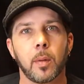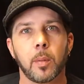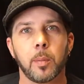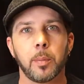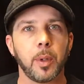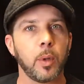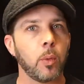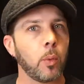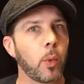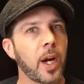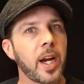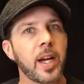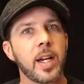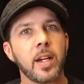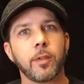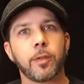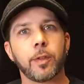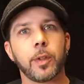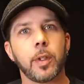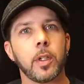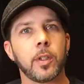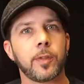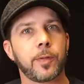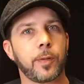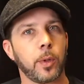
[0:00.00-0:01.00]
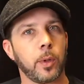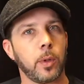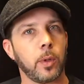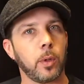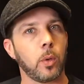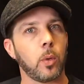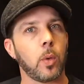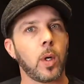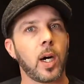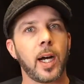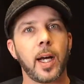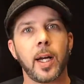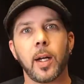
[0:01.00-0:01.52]
Been waiting for this for a
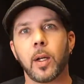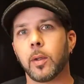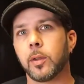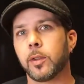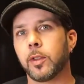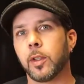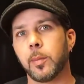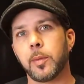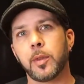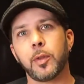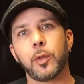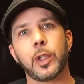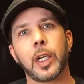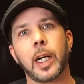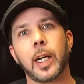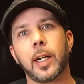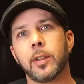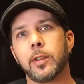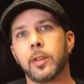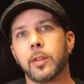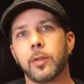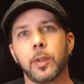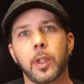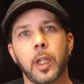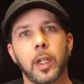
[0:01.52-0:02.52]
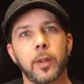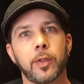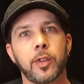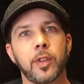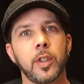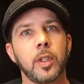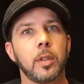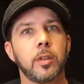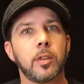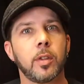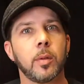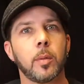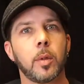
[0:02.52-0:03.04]
little while. Some of you guys have
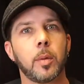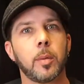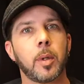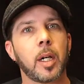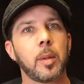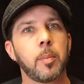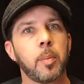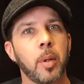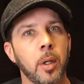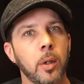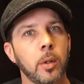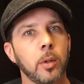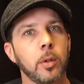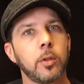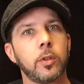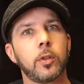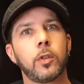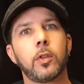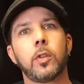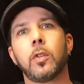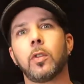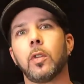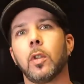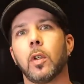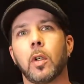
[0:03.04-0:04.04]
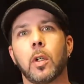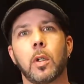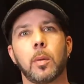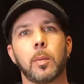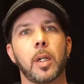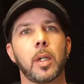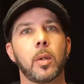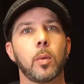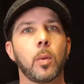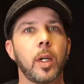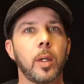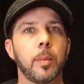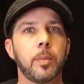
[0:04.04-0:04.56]
seen some of my posts on
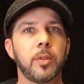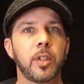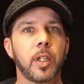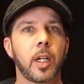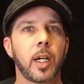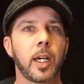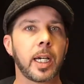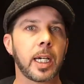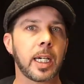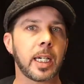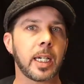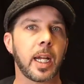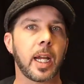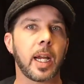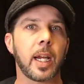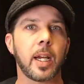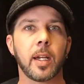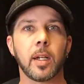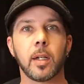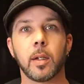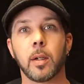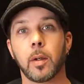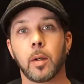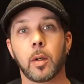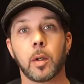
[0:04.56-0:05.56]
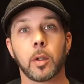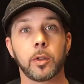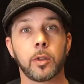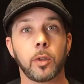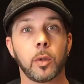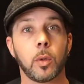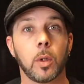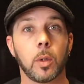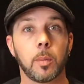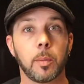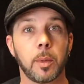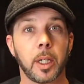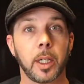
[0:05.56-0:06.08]
my website and
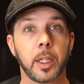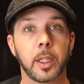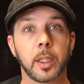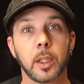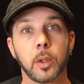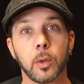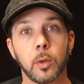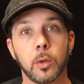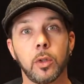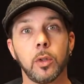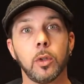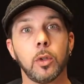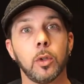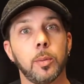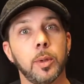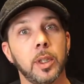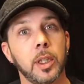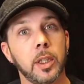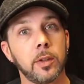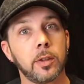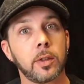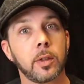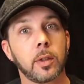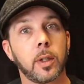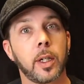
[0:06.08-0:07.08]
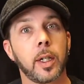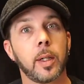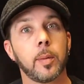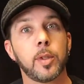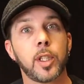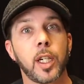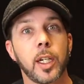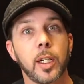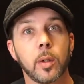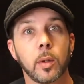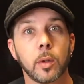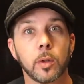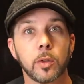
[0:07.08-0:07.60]
also on my YouTube and Instagram
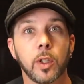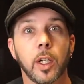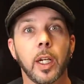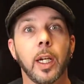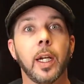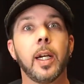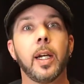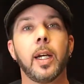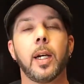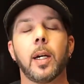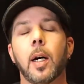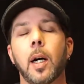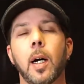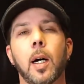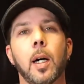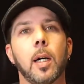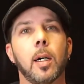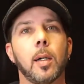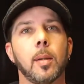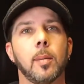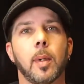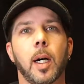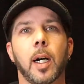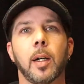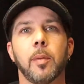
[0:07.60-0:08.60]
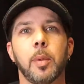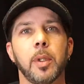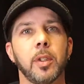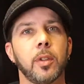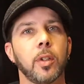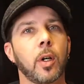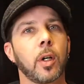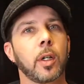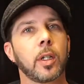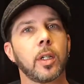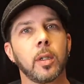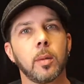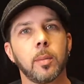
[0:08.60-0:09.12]
channels. I've been
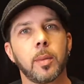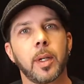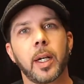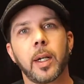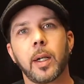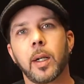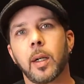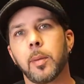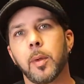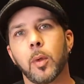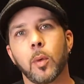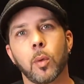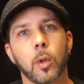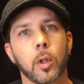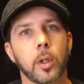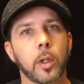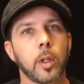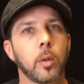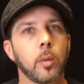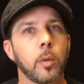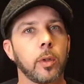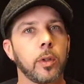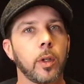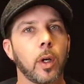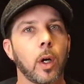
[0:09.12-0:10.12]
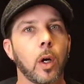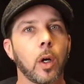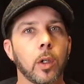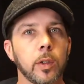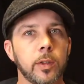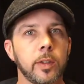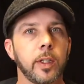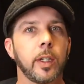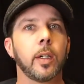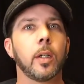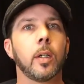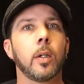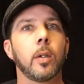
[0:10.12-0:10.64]
talking about it. I've been working with
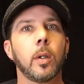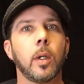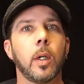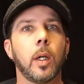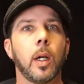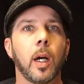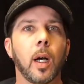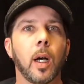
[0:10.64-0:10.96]
Autel